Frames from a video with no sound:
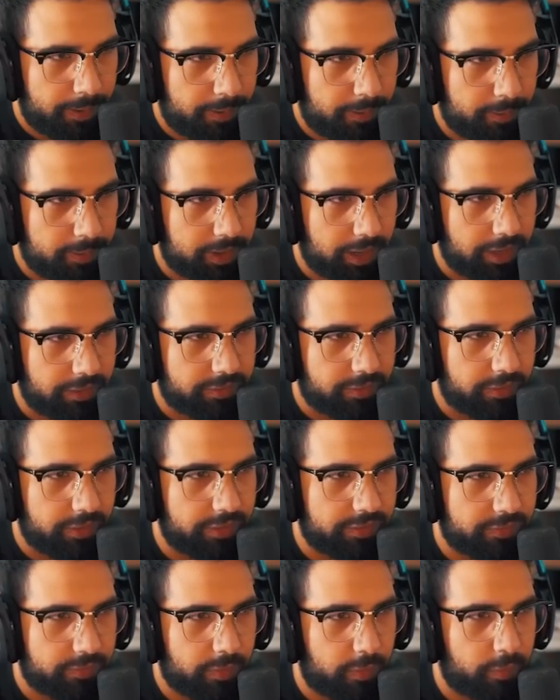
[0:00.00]
Okay, so
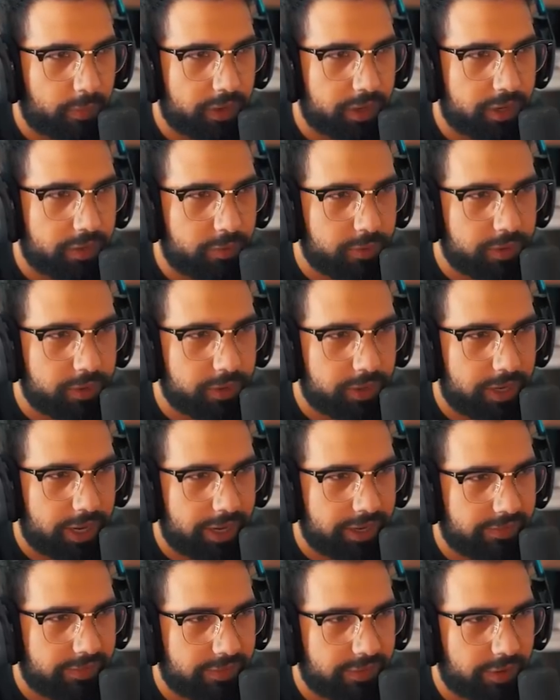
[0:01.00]
this is what we're gonna do here,
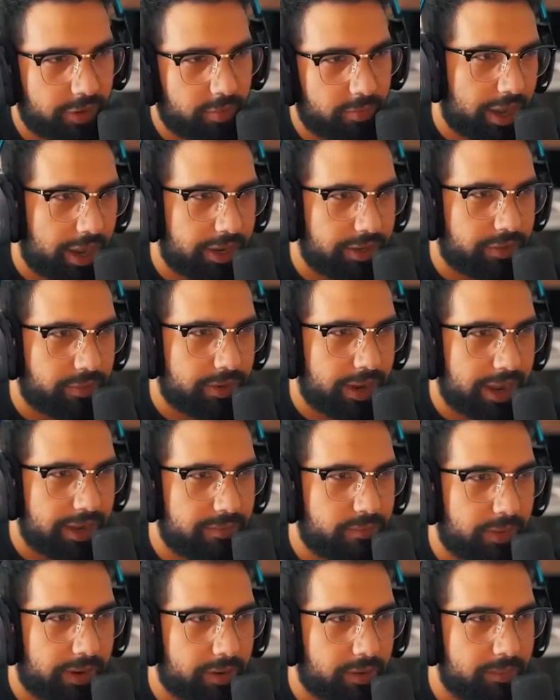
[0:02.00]
ladies and gentlemen. I do not
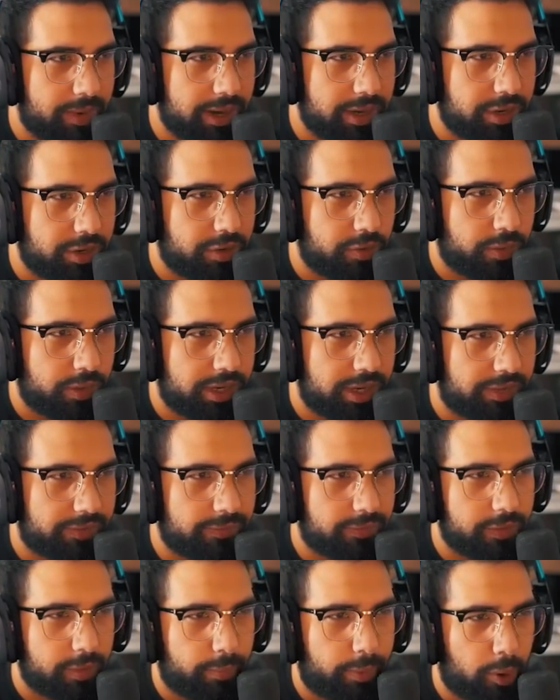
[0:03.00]
recommend you doing this
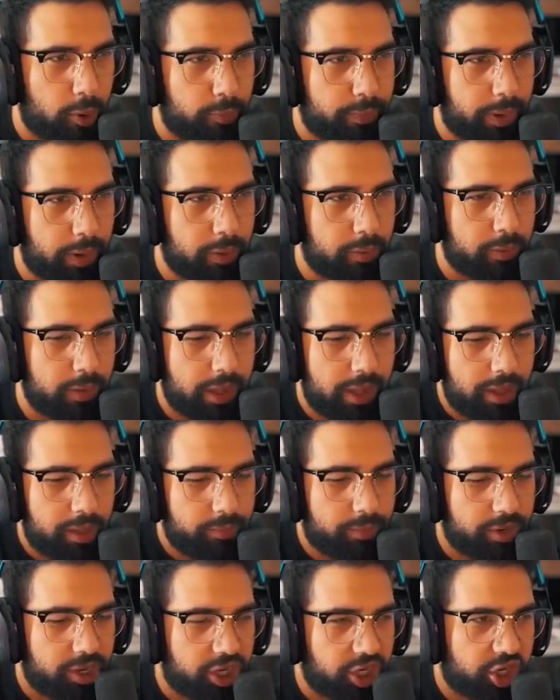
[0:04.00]
to the popo, -po,
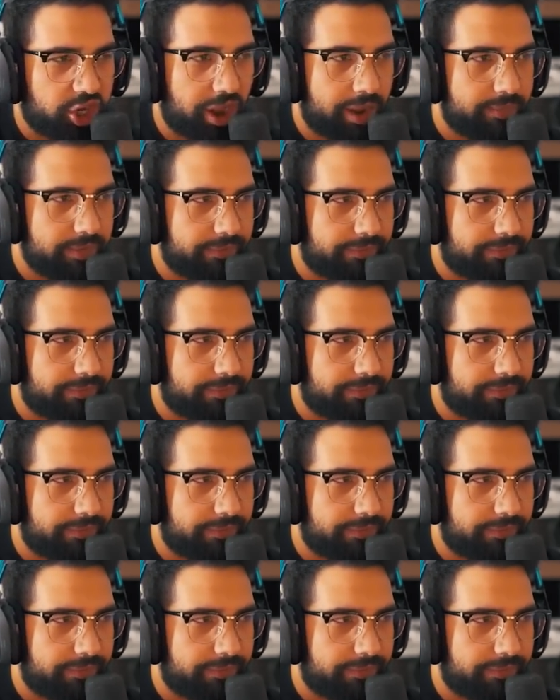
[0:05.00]
but he shot me